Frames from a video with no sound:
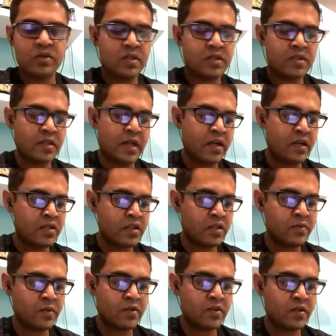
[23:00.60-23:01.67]
this
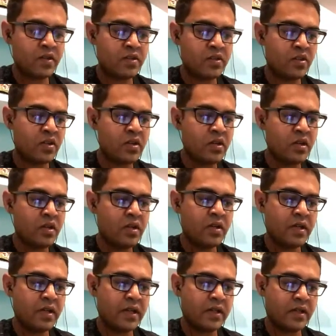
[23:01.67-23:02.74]
96% is your
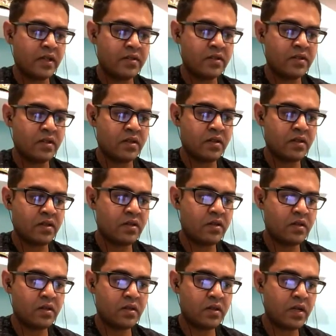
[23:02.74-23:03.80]
correct answer.
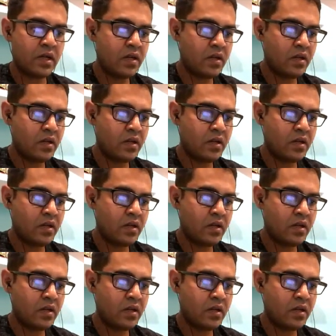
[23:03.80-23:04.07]
All right.